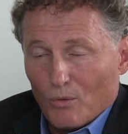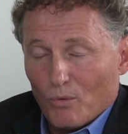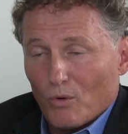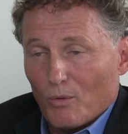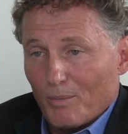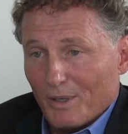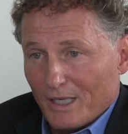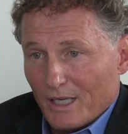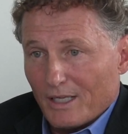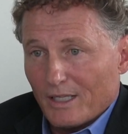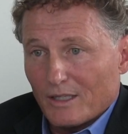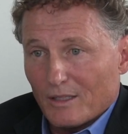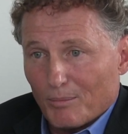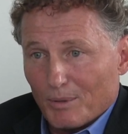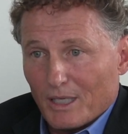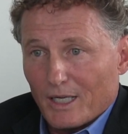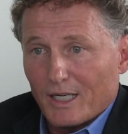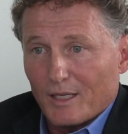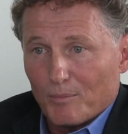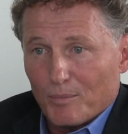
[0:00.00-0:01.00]
We're beginning the
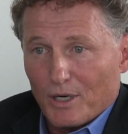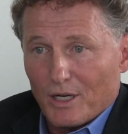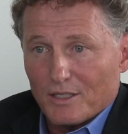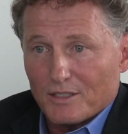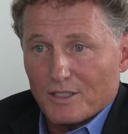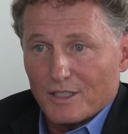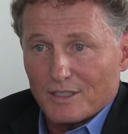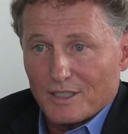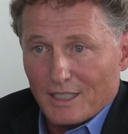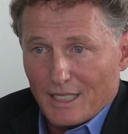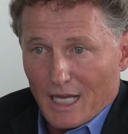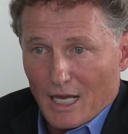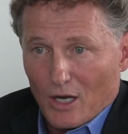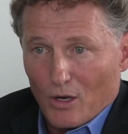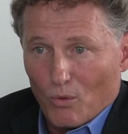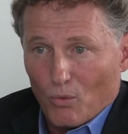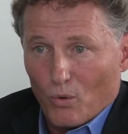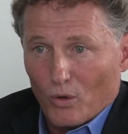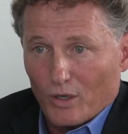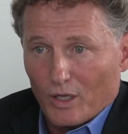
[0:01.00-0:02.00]
planning process
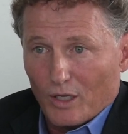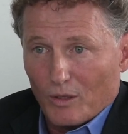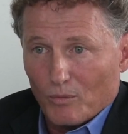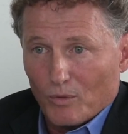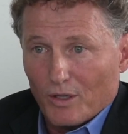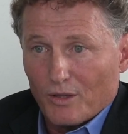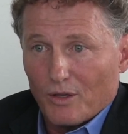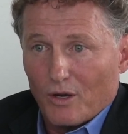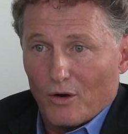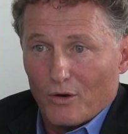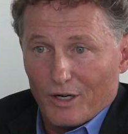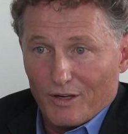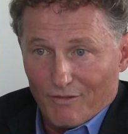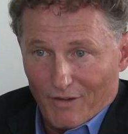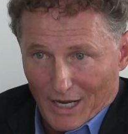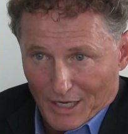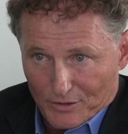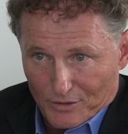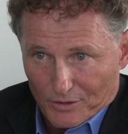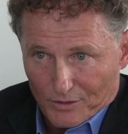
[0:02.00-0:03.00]
now, working with our
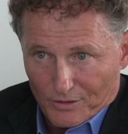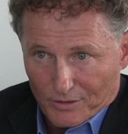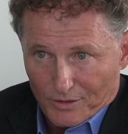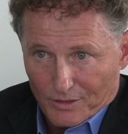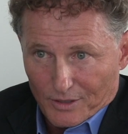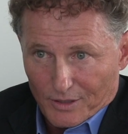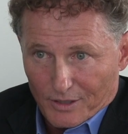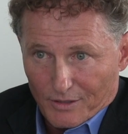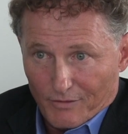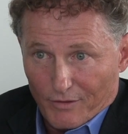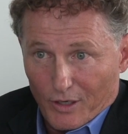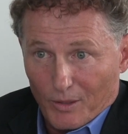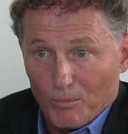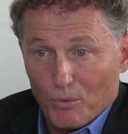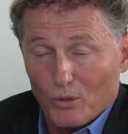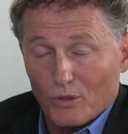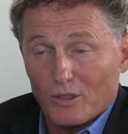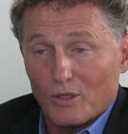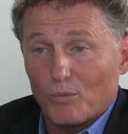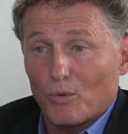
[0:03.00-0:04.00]
advisors, very
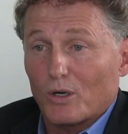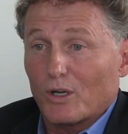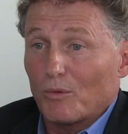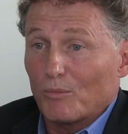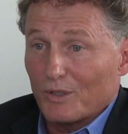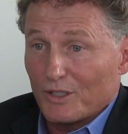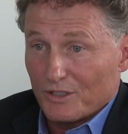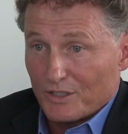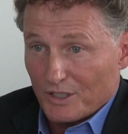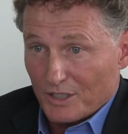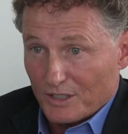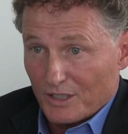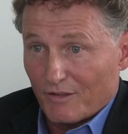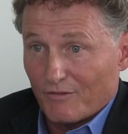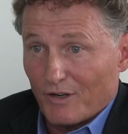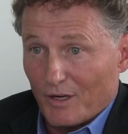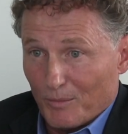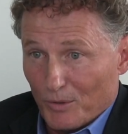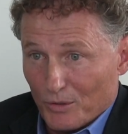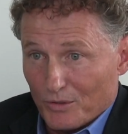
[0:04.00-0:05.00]
importantly, working with the Cystic
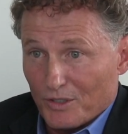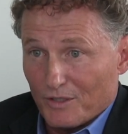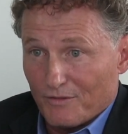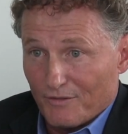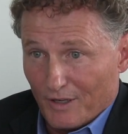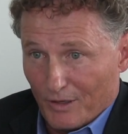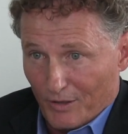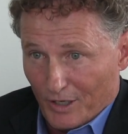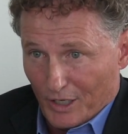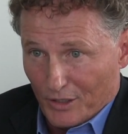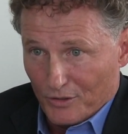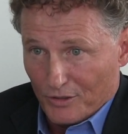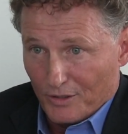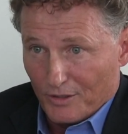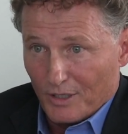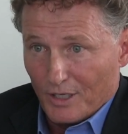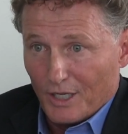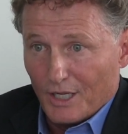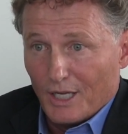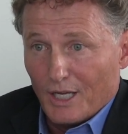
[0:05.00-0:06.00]
Fibrosis
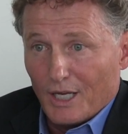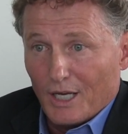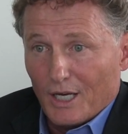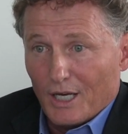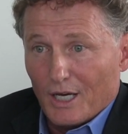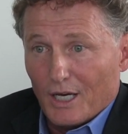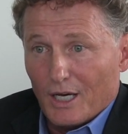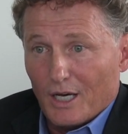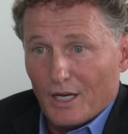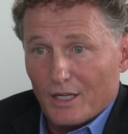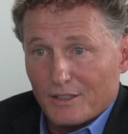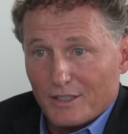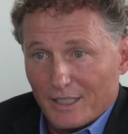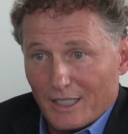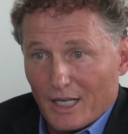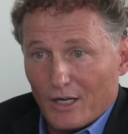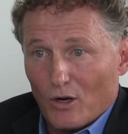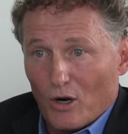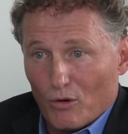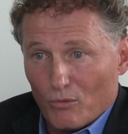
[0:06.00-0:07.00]
Foundation, uh, to
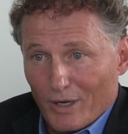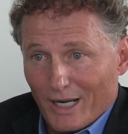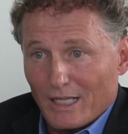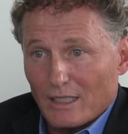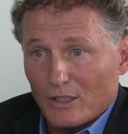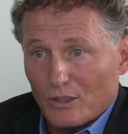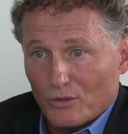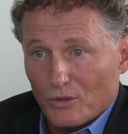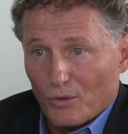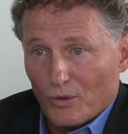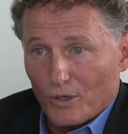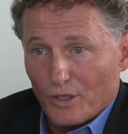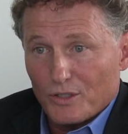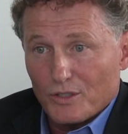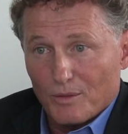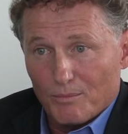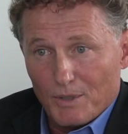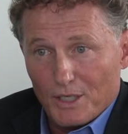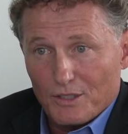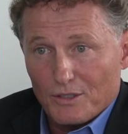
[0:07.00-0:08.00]
get our regulatory
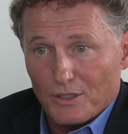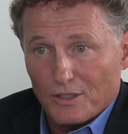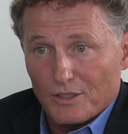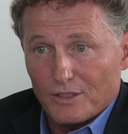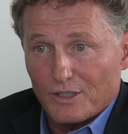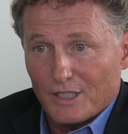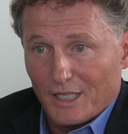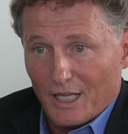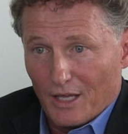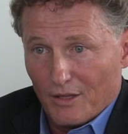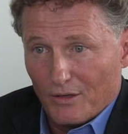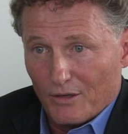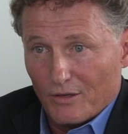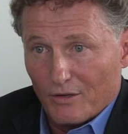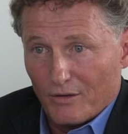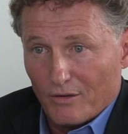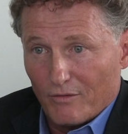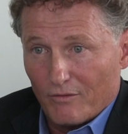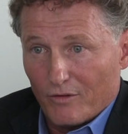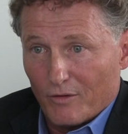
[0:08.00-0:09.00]
submission
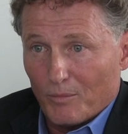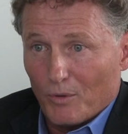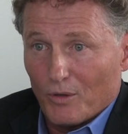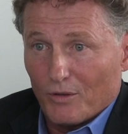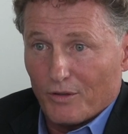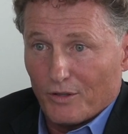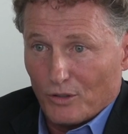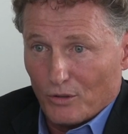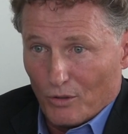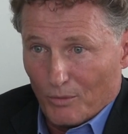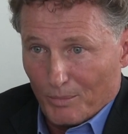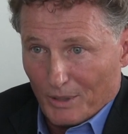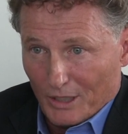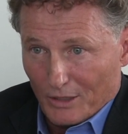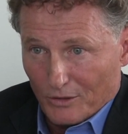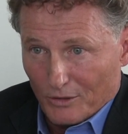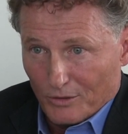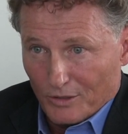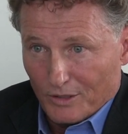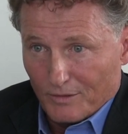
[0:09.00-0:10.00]
together for both the
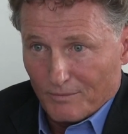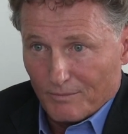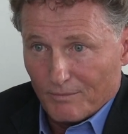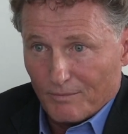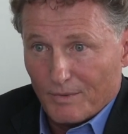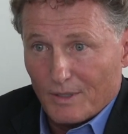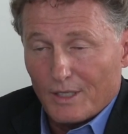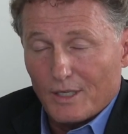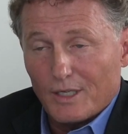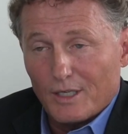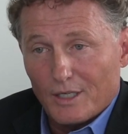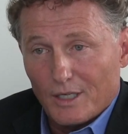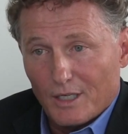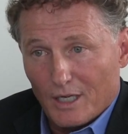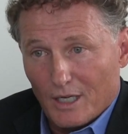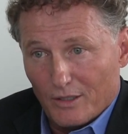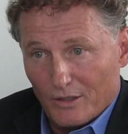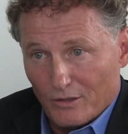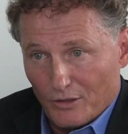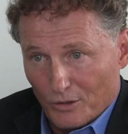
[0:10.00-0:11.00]
European Union
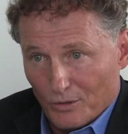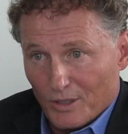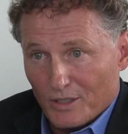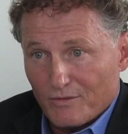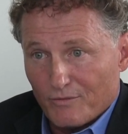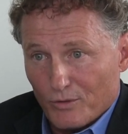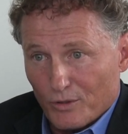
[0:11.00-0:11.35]
and the U.S.